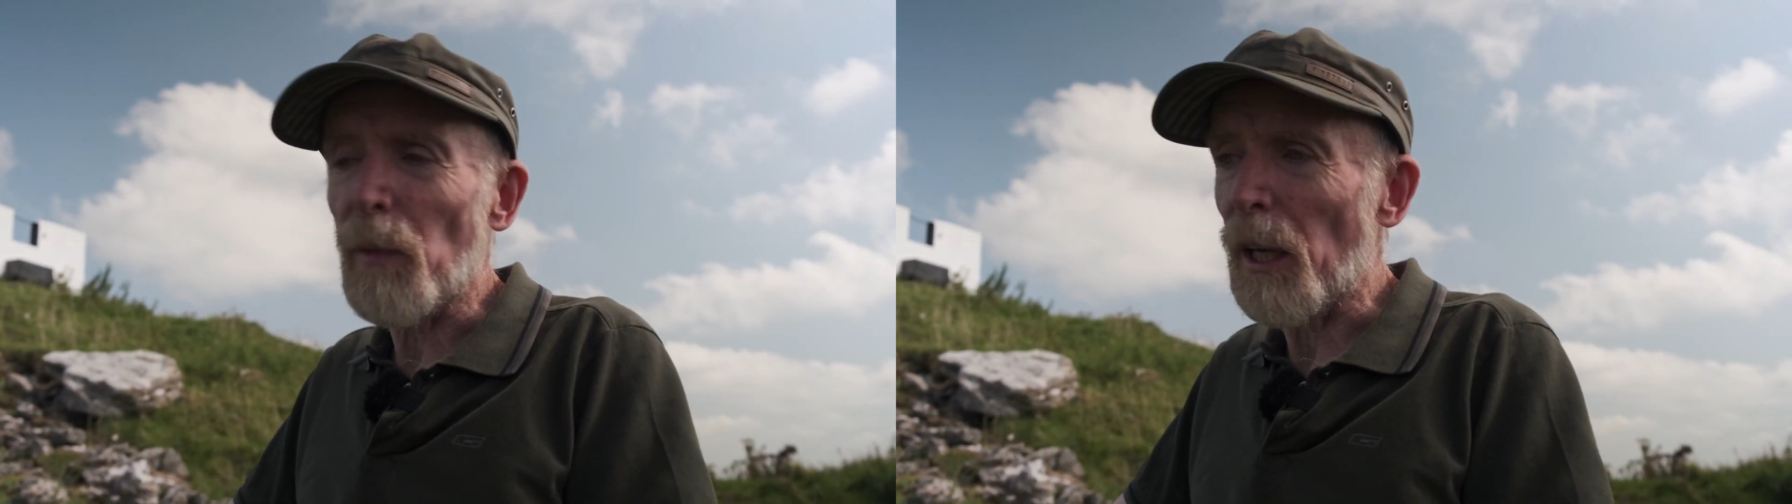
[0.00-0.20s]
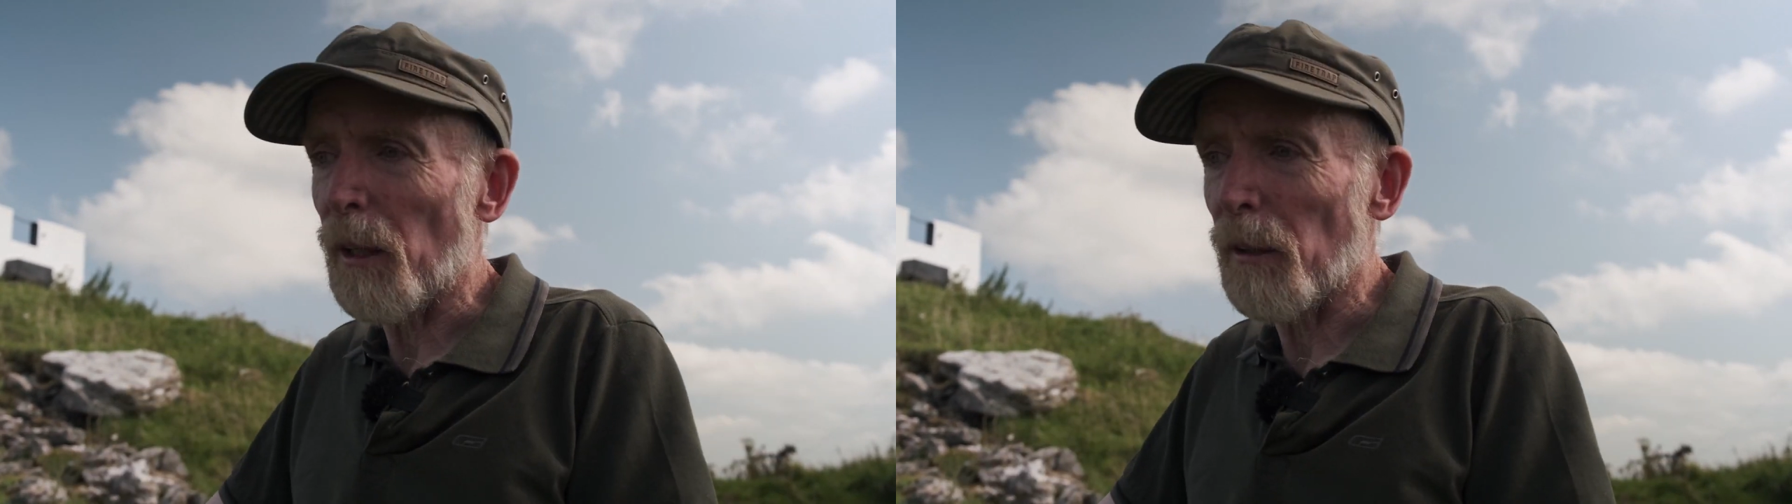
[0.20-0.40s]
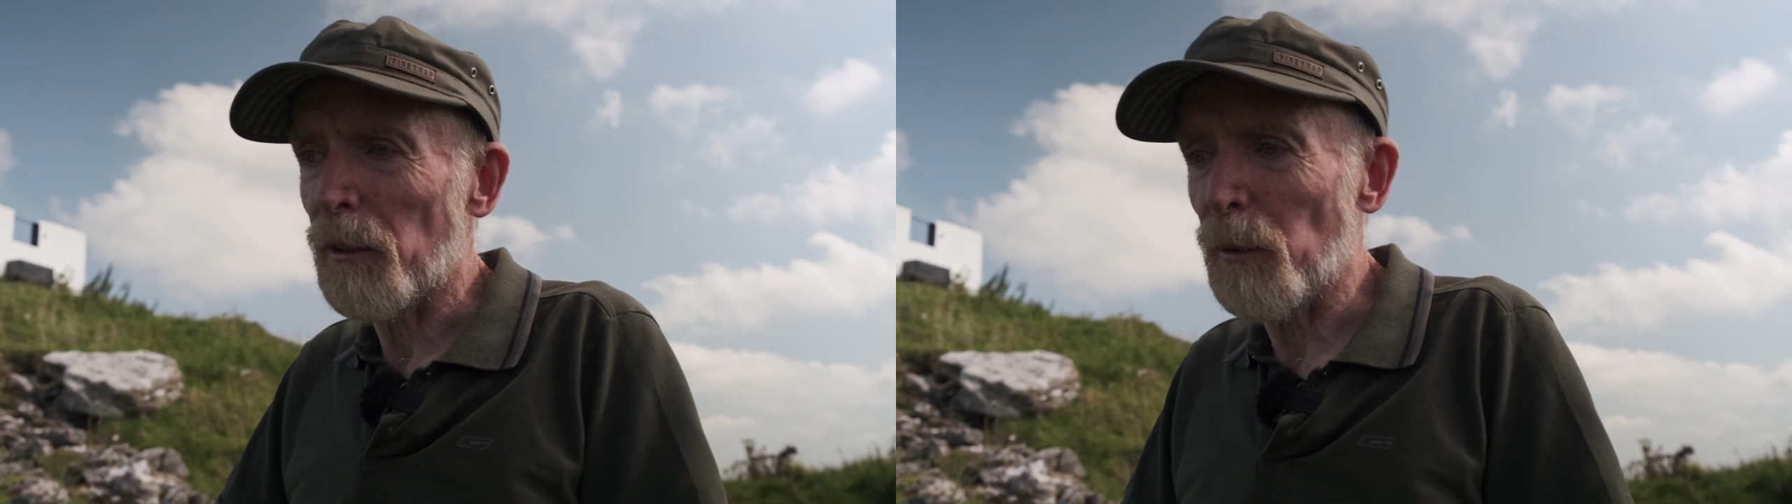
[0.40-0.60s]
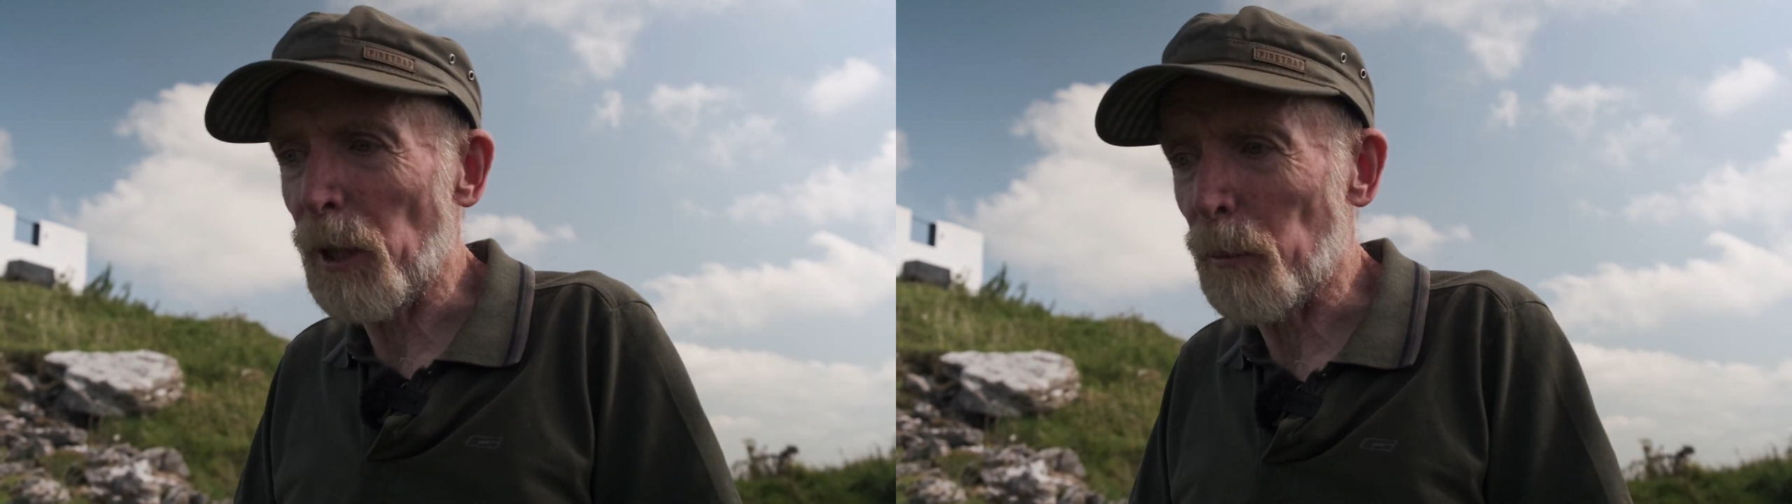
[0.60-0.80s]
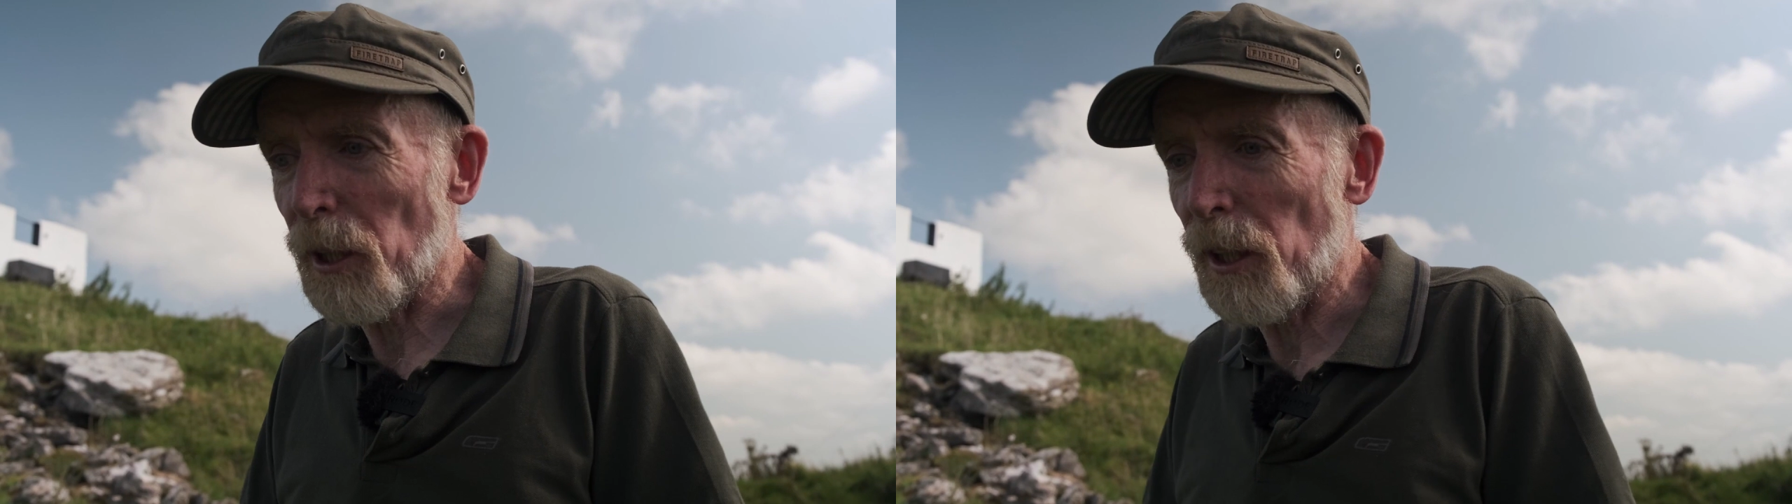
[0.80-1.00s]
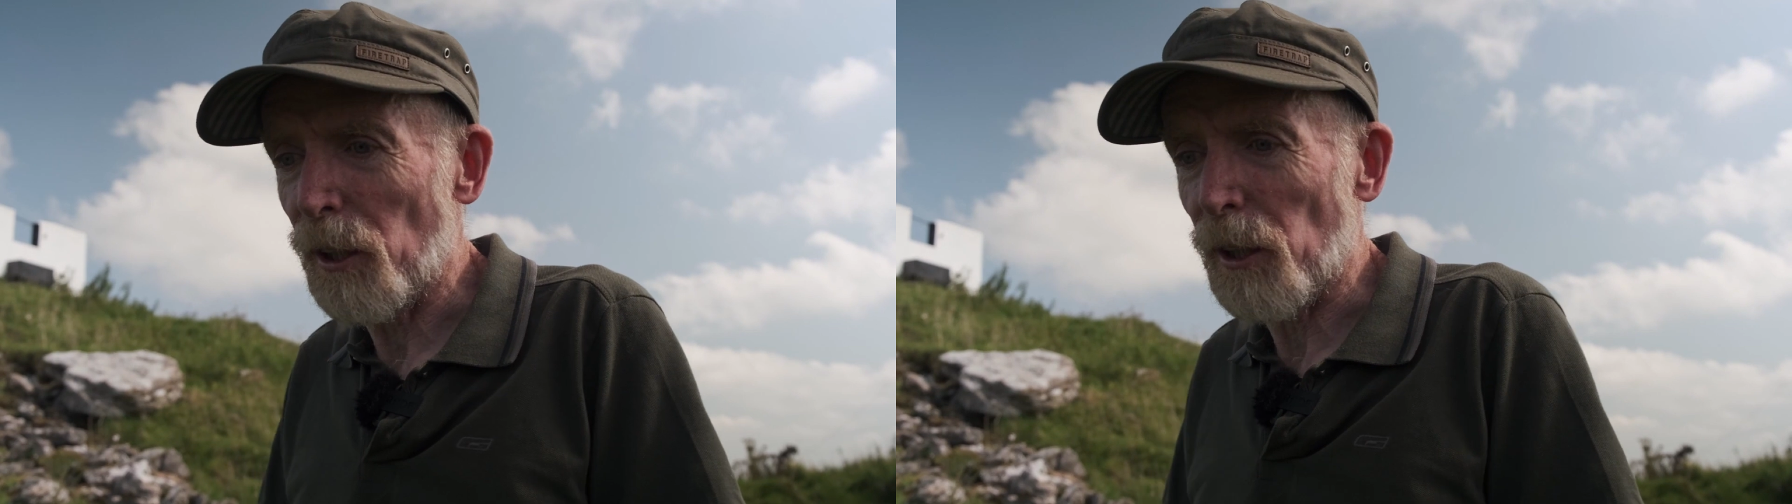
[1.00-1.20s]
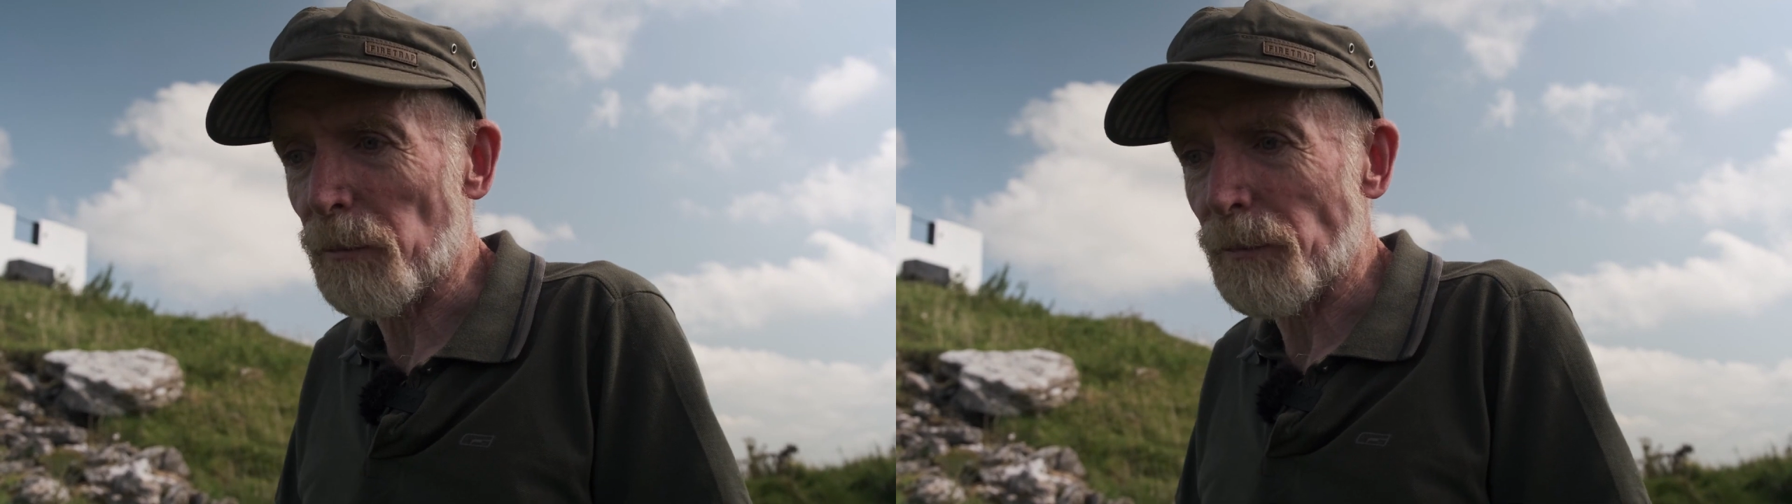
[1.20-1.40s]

the people here.